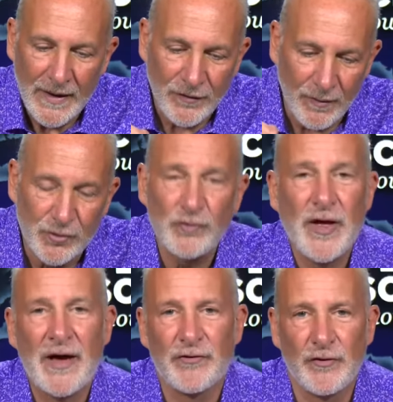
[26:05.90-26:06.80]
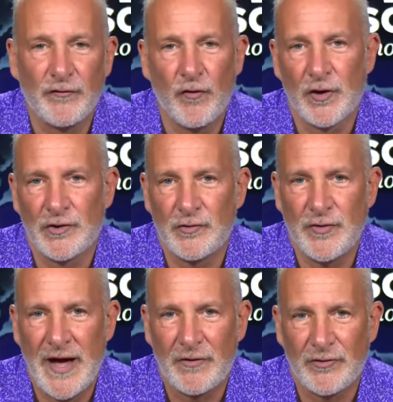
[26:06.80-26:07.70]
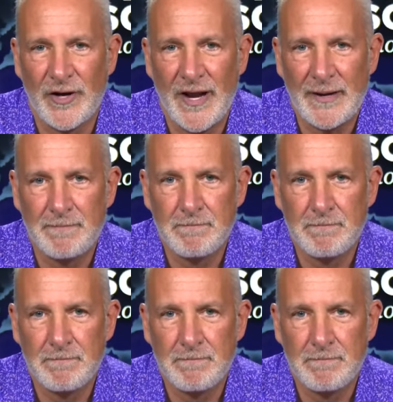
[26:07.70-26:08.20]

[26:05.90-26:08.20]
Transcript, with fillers: from 2004 to 2008.